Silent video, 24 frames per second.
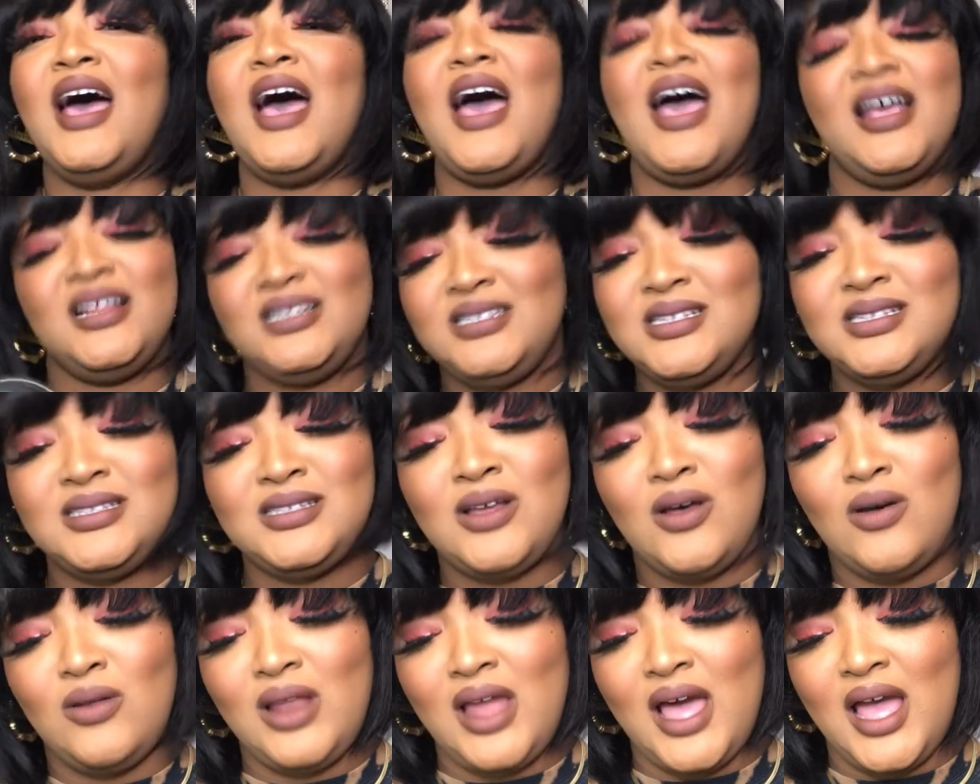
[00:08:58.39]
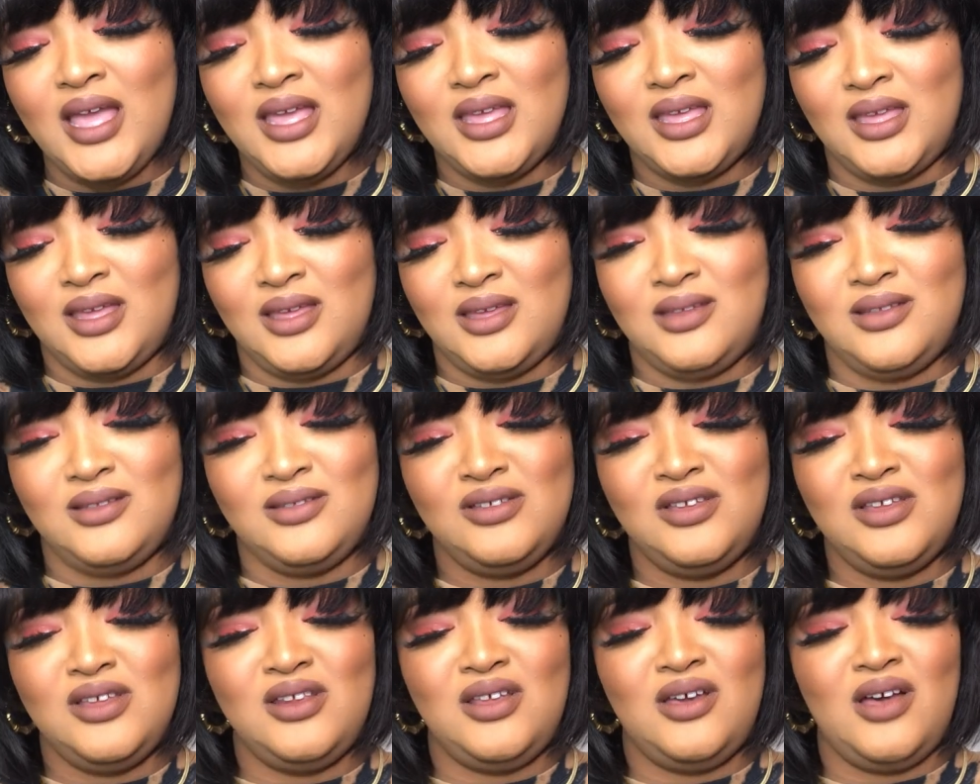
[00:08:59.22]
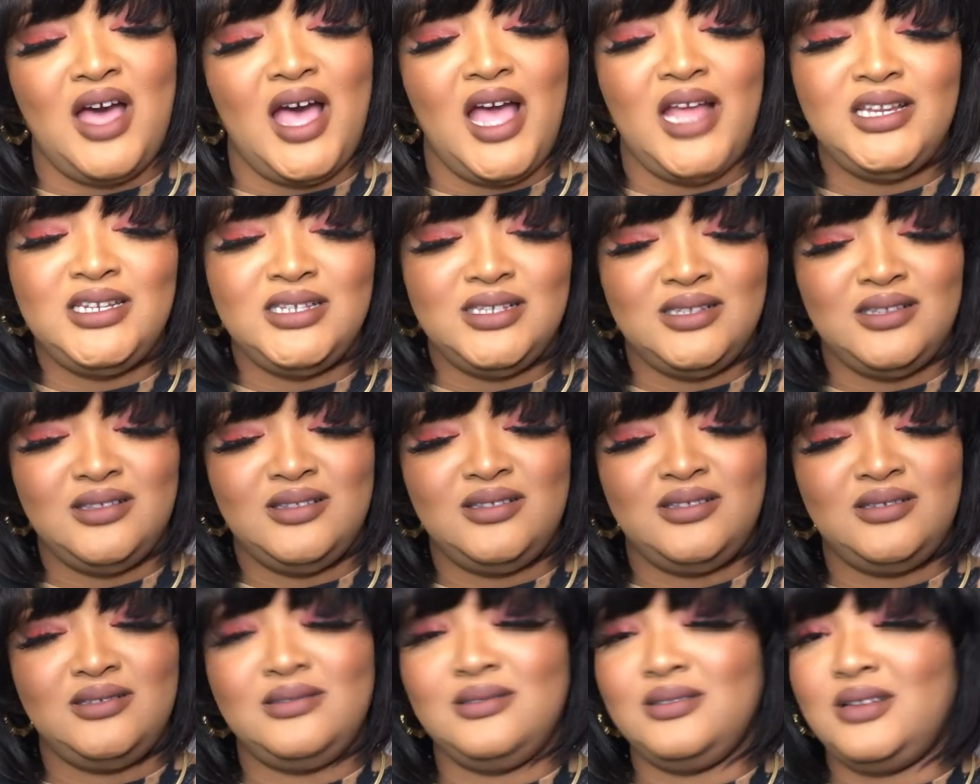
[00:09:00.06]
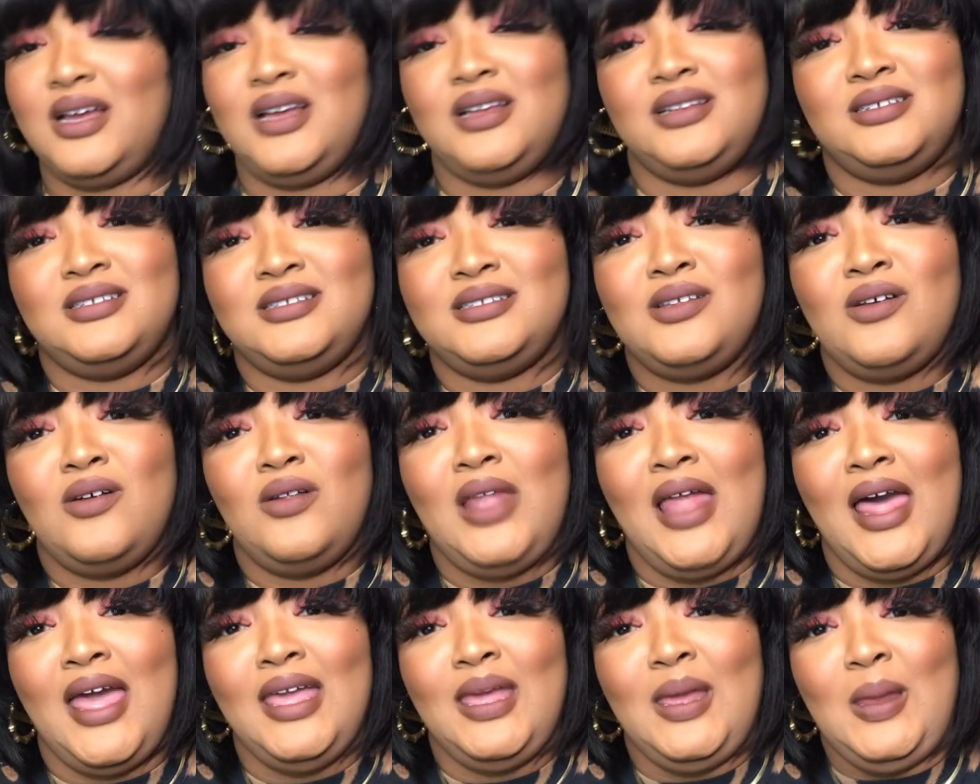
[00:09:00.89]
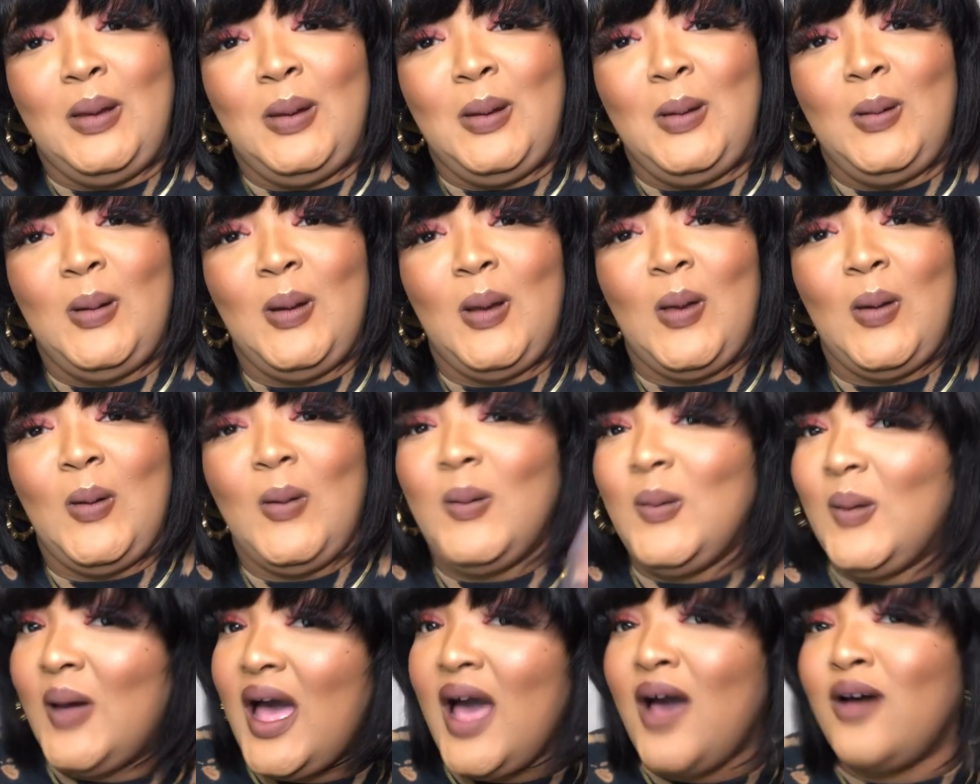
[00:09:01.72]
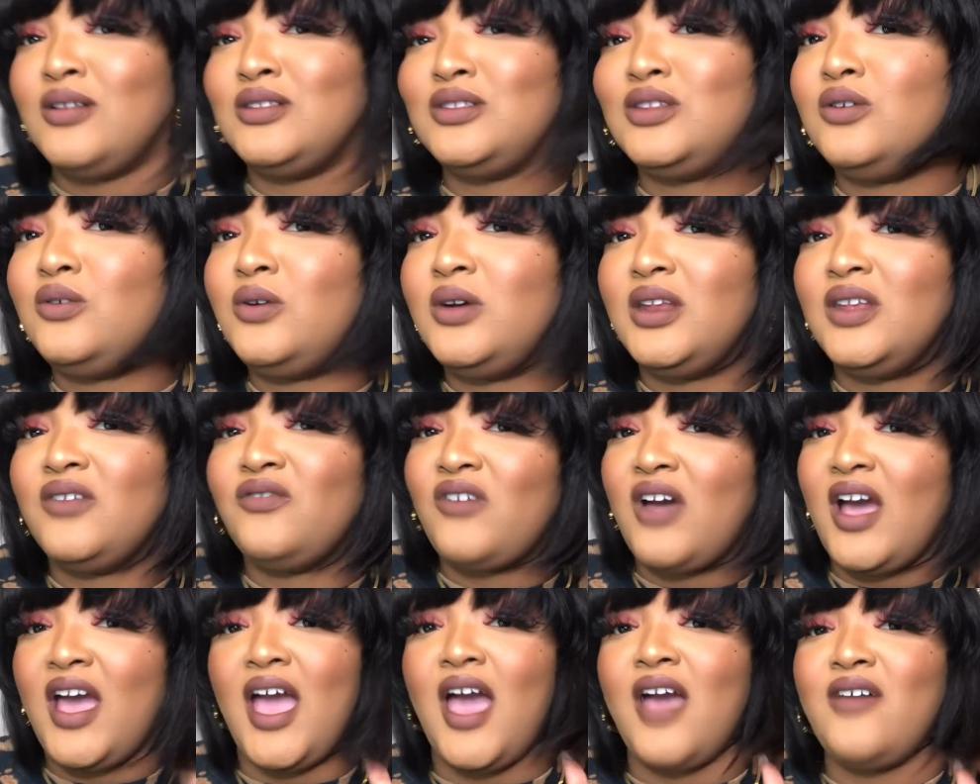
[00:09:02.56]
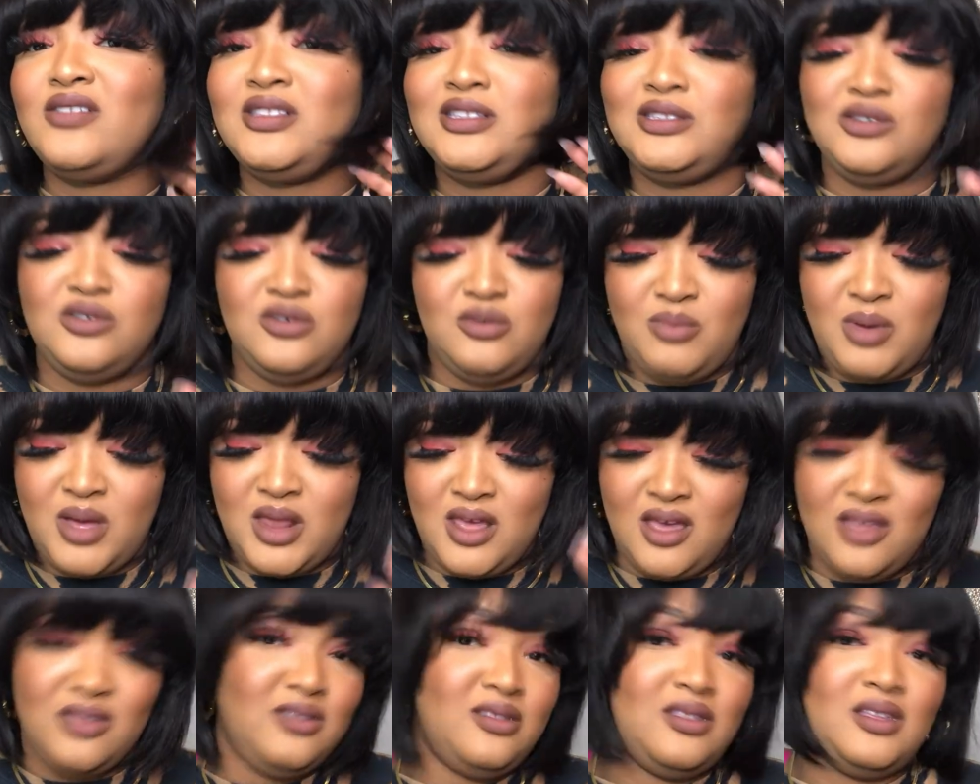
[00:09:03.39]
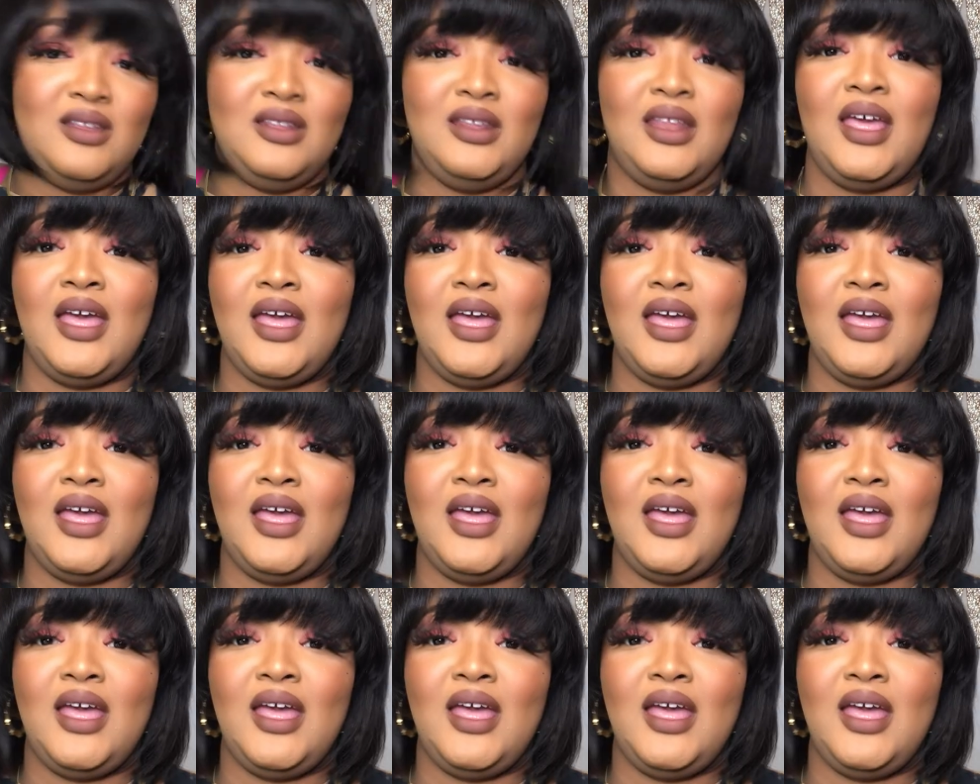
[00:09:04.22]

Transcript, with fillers: I just don't like it. You know, I just, I just don't like it. You know, I'll do it if I have to. But other than